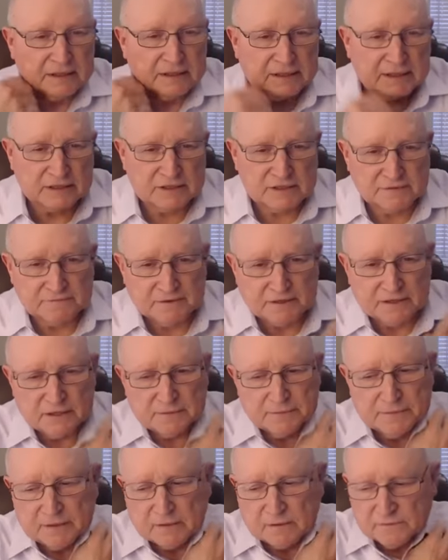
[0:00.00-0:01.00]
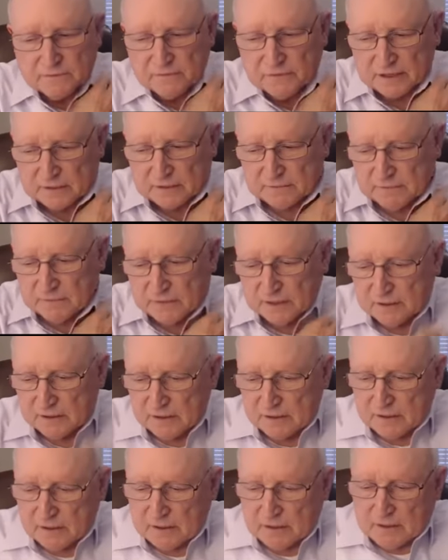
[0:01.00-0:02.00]
it's a fundamental freedom
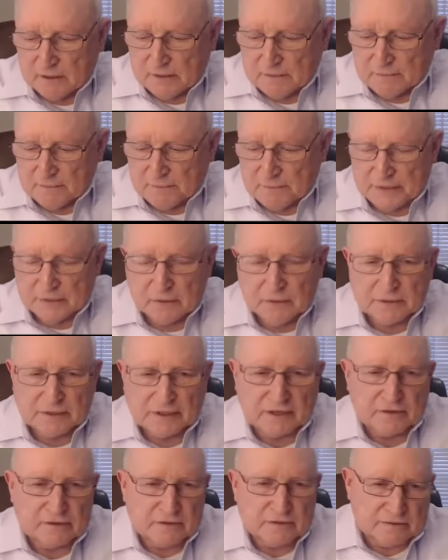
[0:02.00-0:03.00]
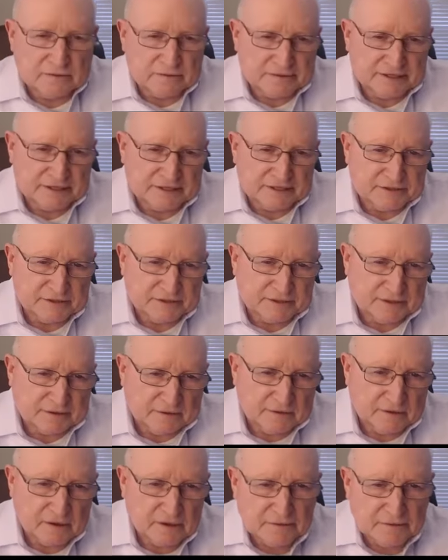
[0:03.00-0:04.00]
built into tradition and
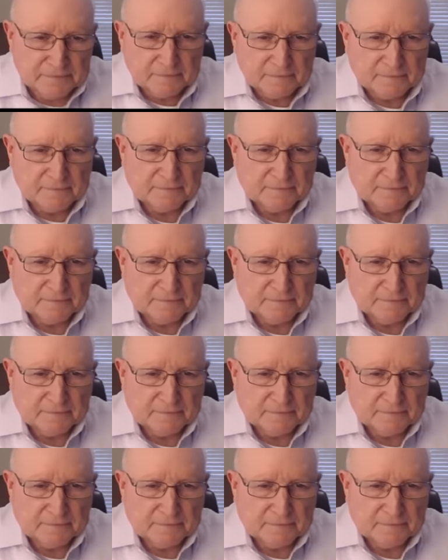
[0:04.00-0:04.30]
law.